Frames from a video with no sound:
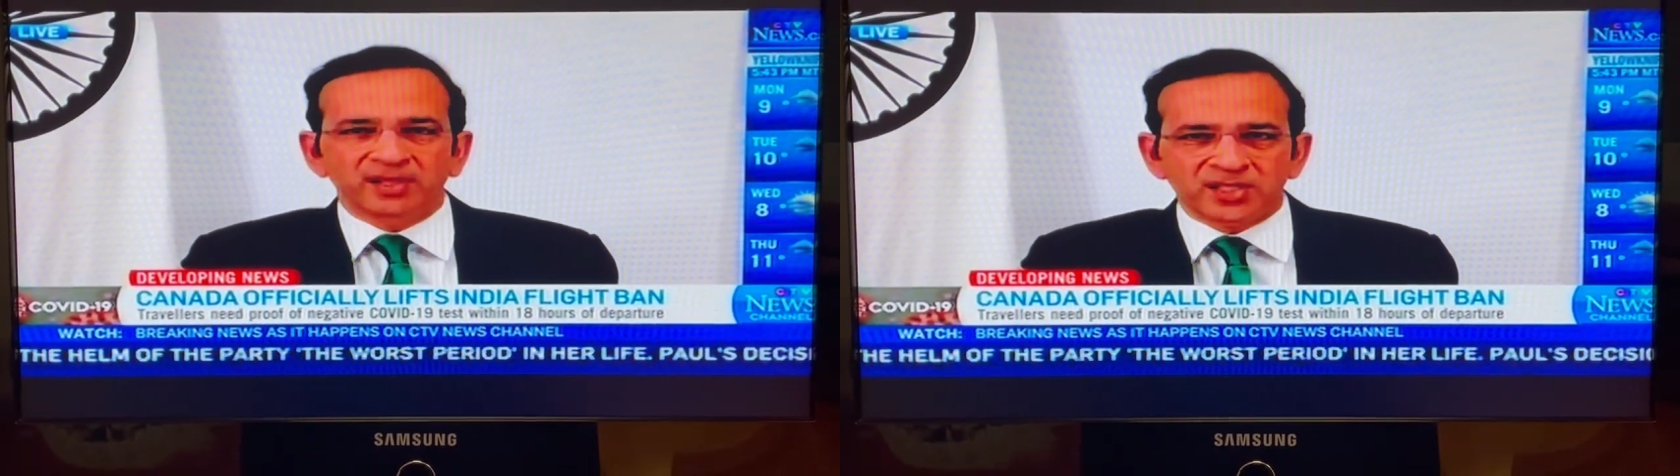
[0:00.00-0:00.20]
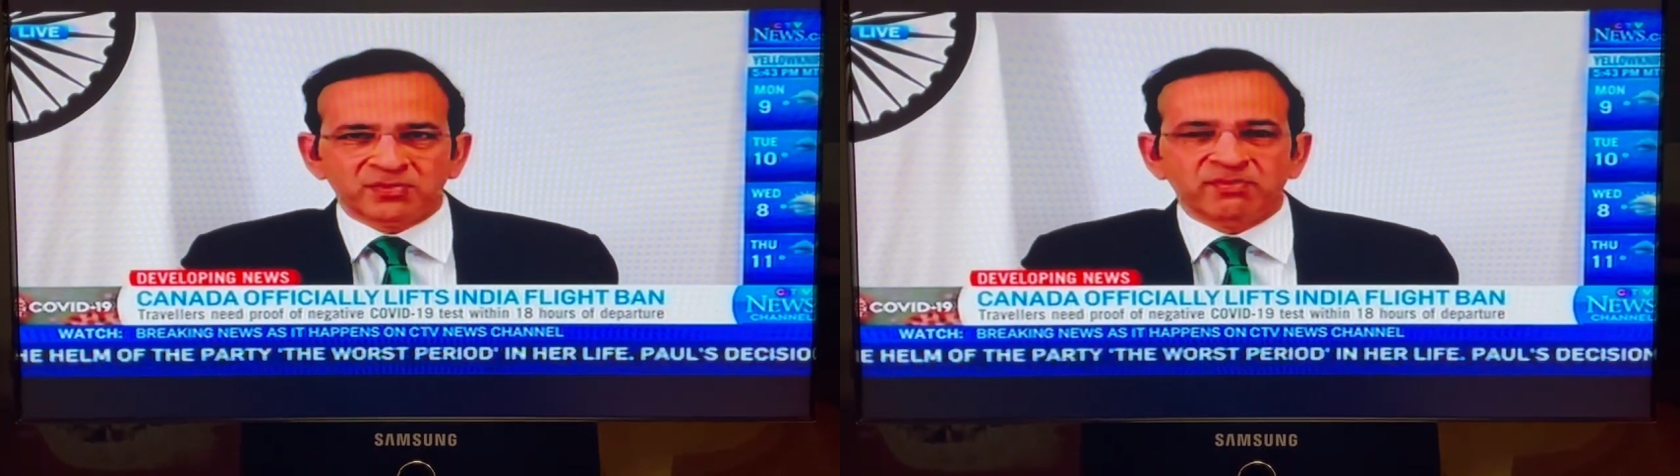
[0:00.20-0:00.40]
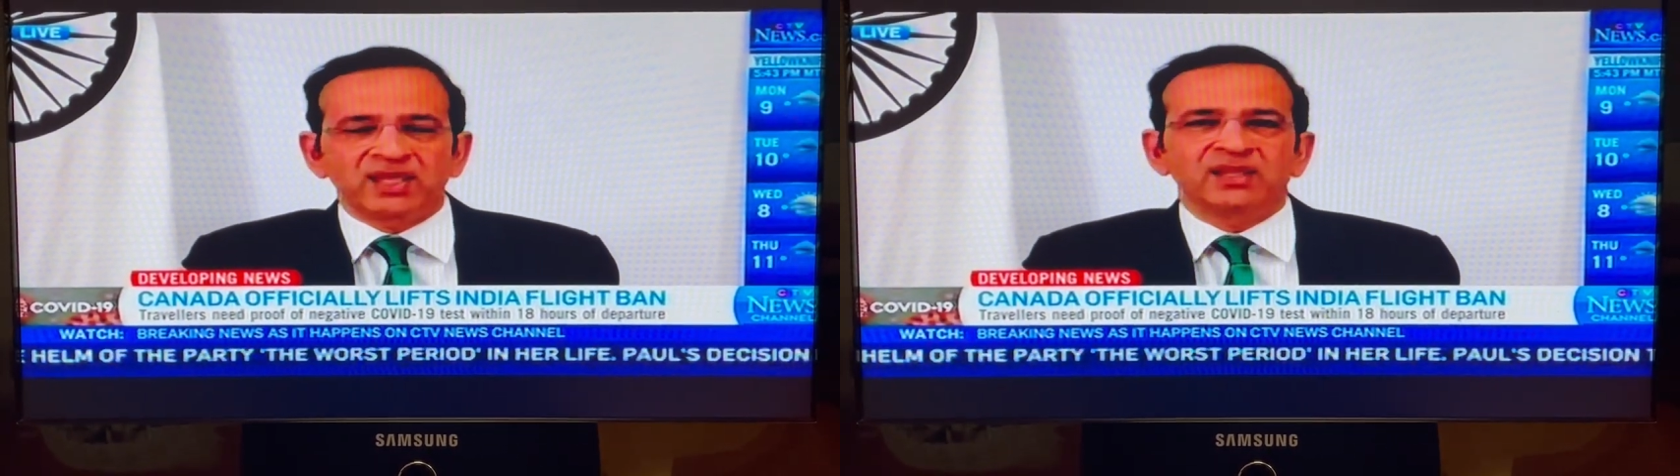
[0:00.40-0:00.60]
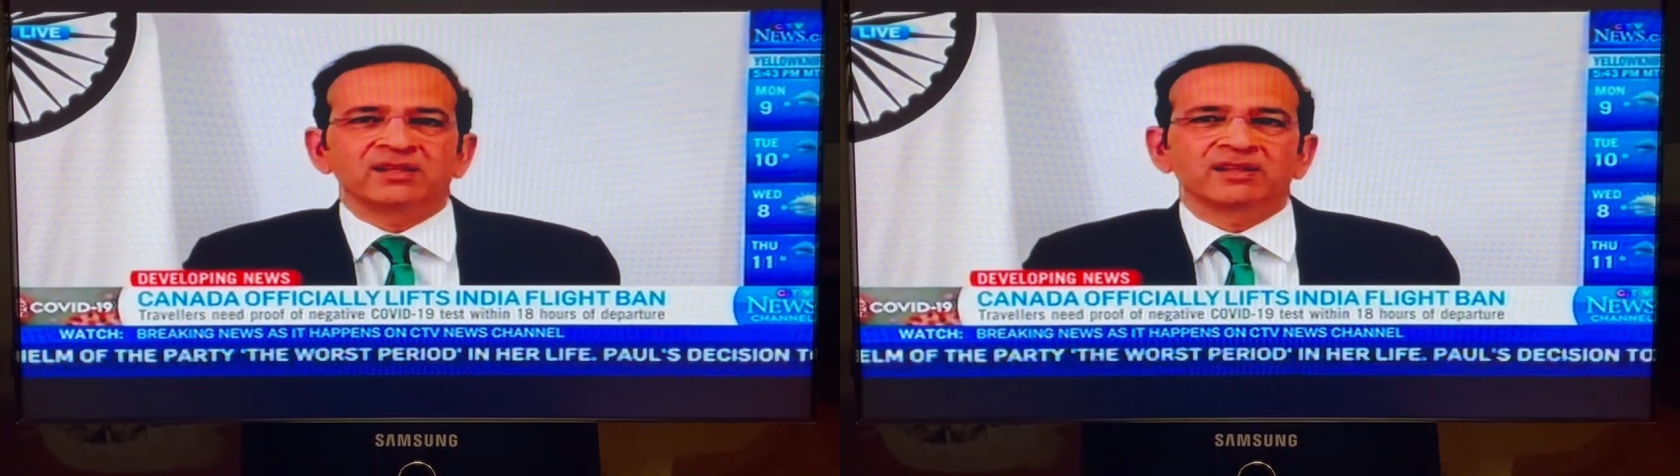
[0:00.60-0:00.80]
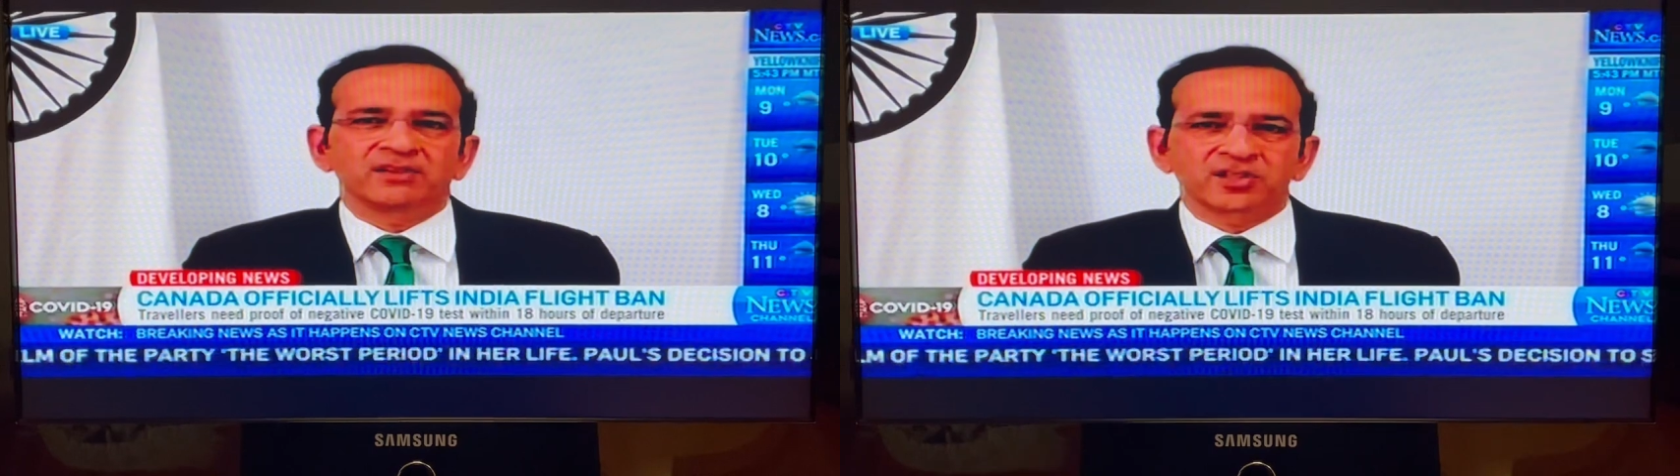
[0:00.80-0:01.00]
dismayed
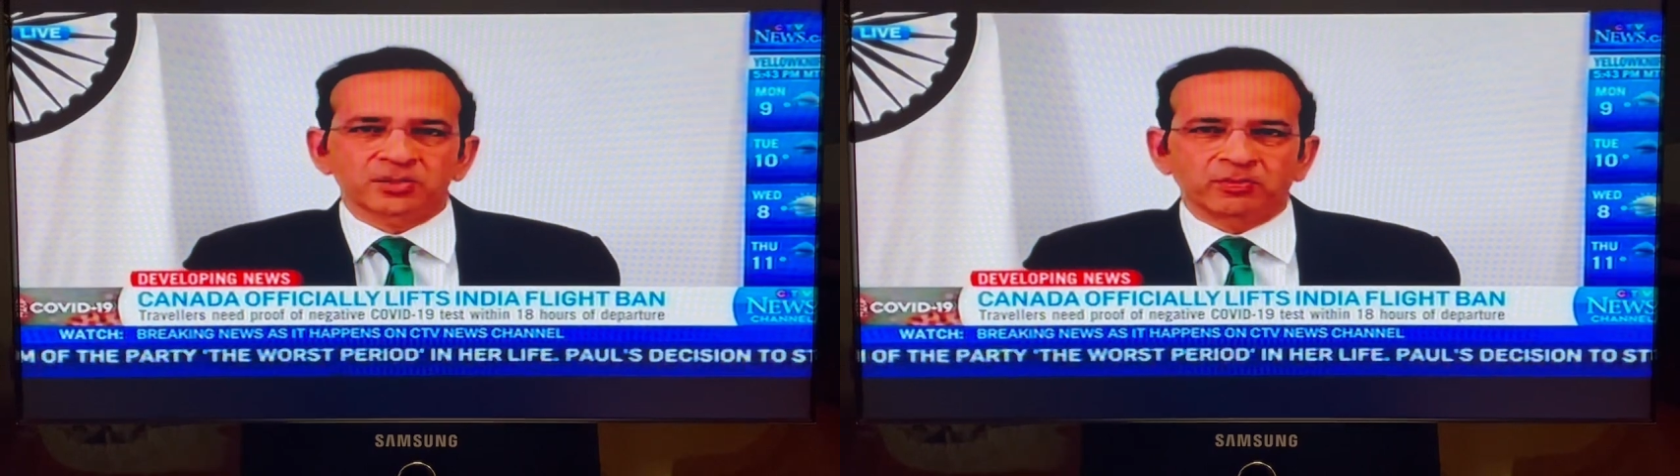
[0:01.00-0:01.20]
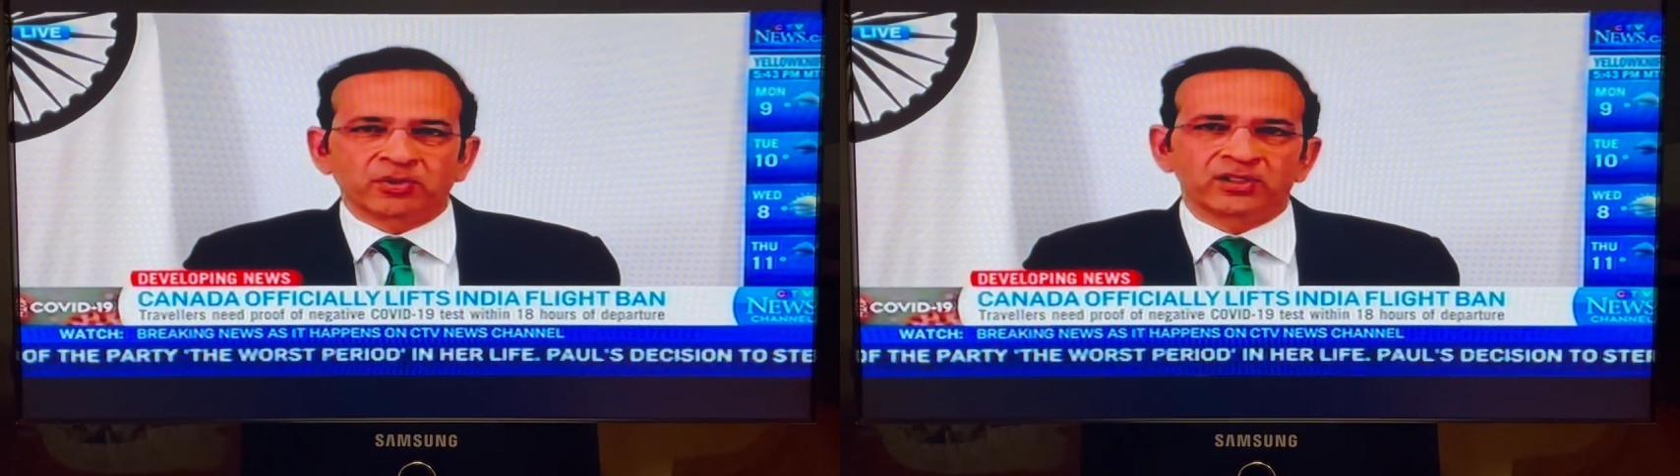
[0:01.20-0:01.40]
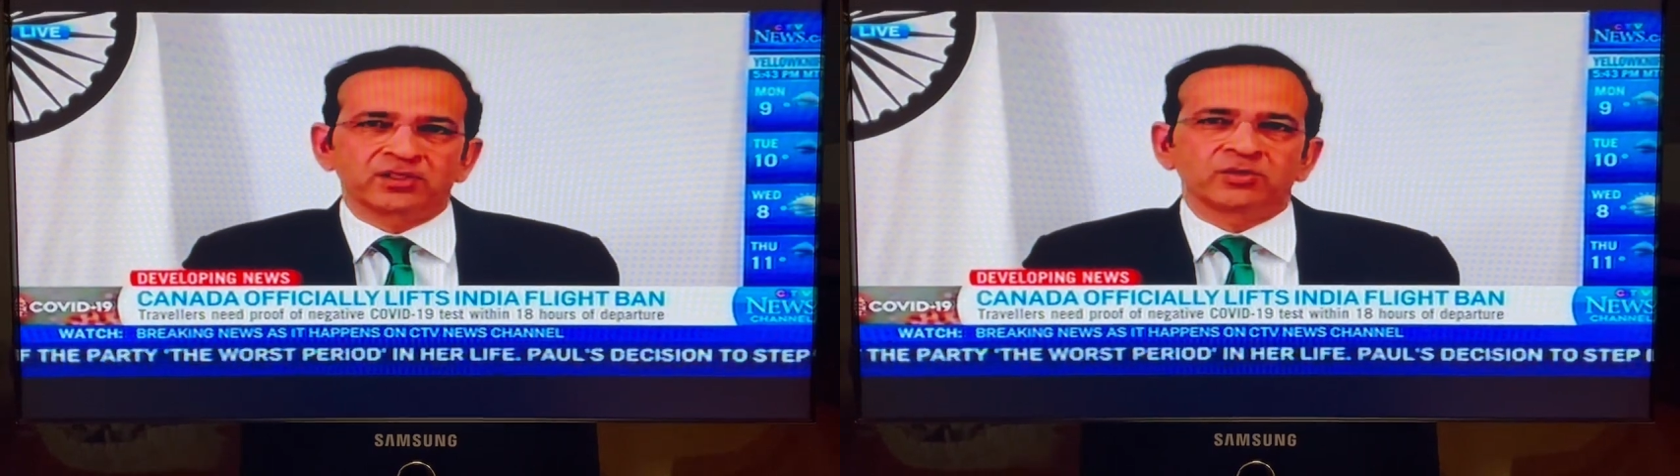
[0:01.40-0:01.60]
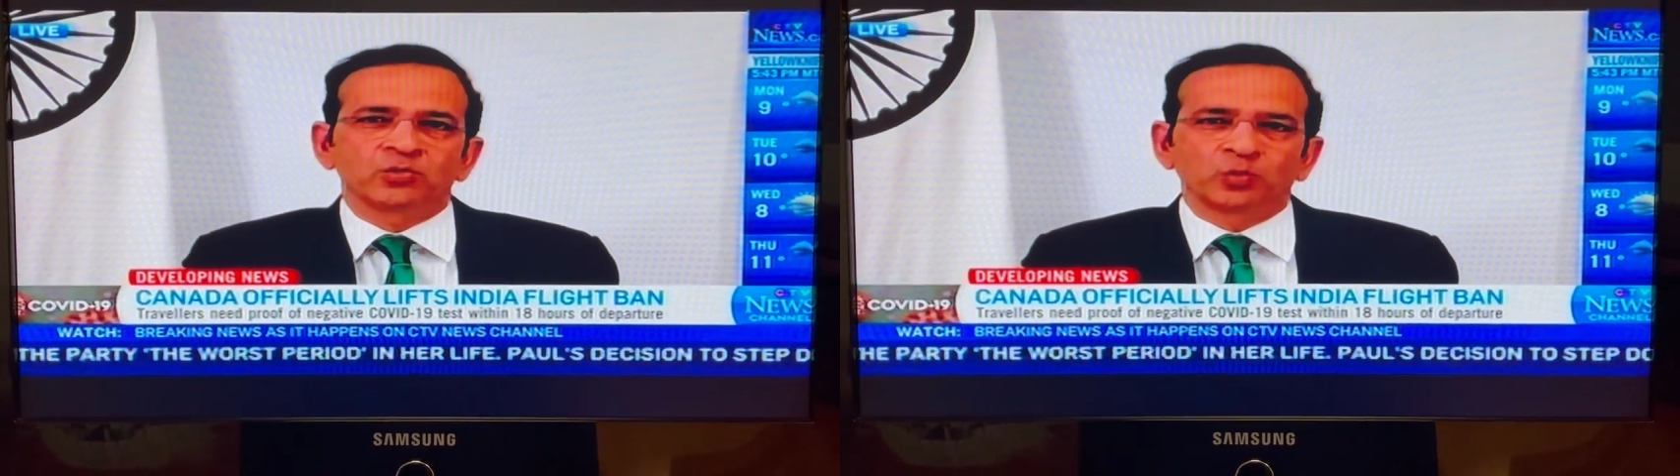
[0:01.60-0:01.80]
and disappointed who